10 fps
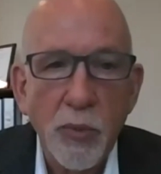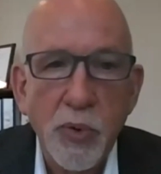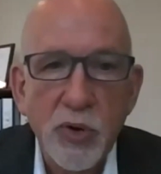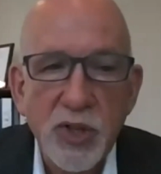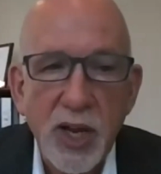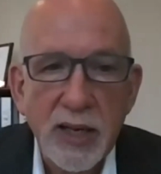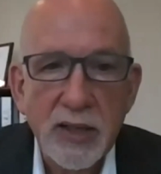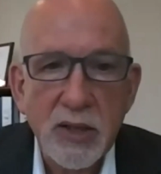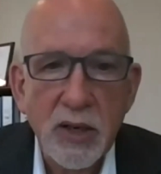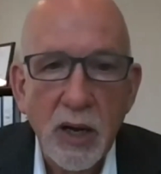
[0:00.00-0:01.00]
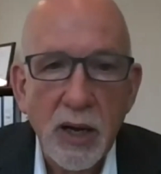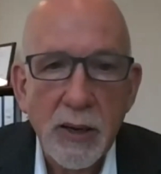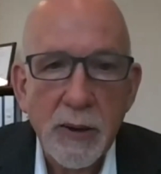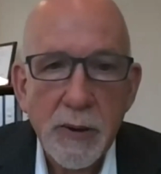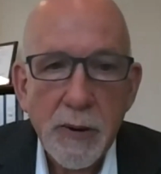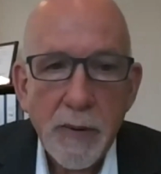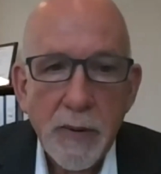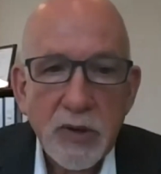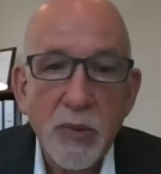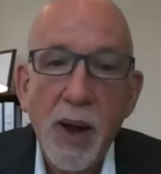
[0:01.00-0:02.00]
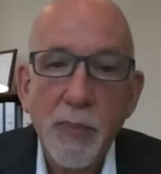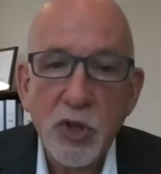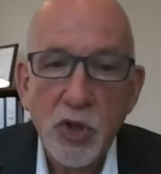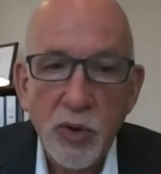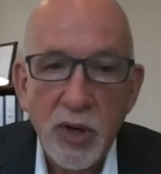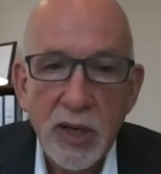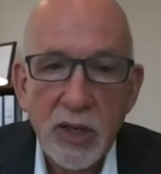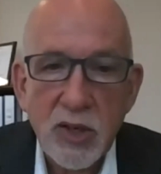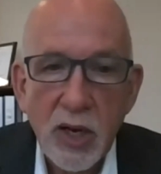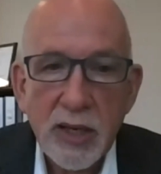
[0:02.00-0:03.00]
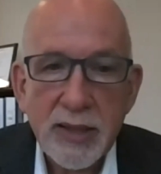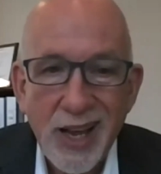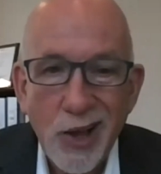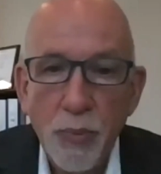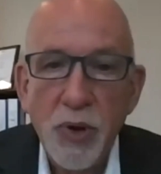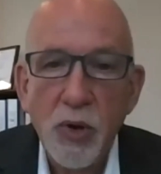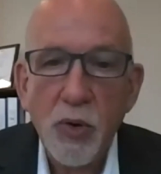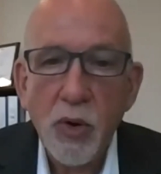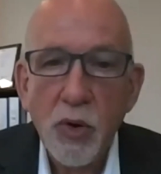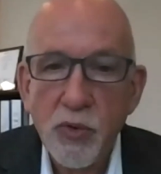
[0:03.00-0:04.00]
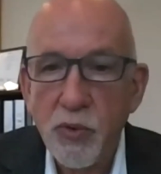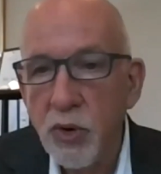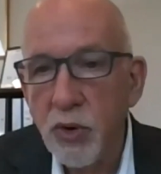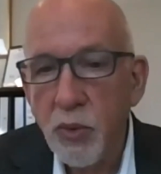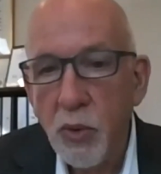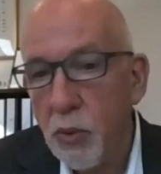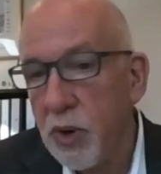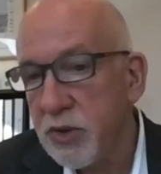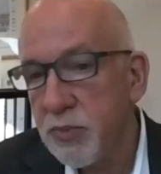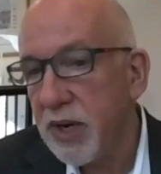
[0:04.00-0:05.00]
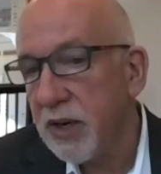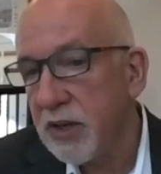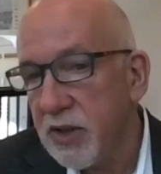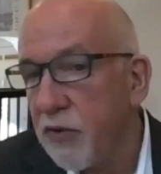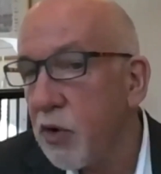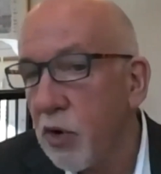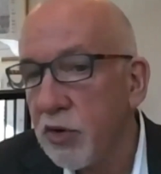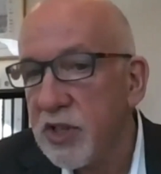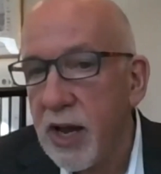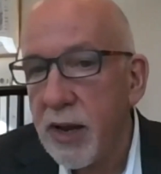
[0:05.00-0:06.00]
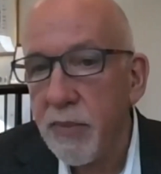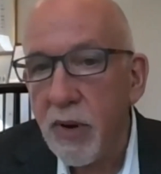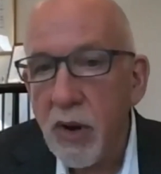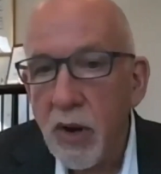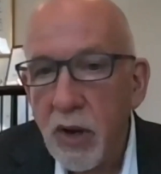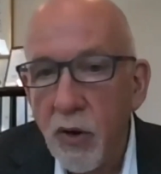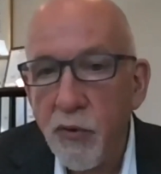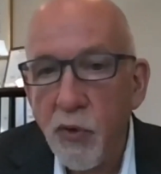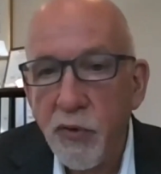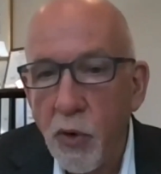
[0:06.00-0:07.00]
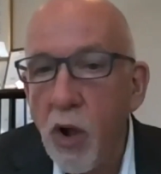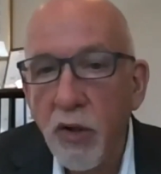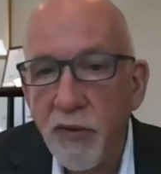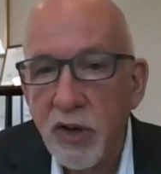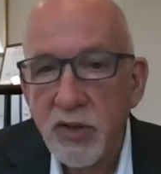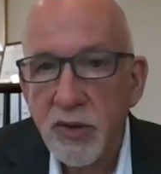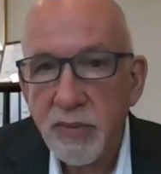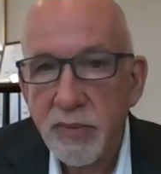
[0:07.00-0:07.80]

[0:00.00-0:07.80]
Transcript: present some opportunities to help you through what has been a difficult time, for all of us.